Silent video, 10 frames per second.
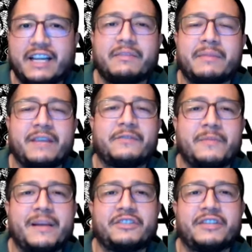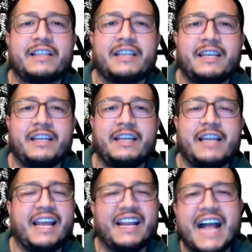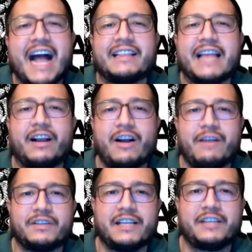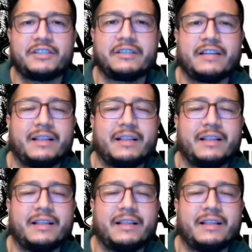give them the information that they need and guide that conversation.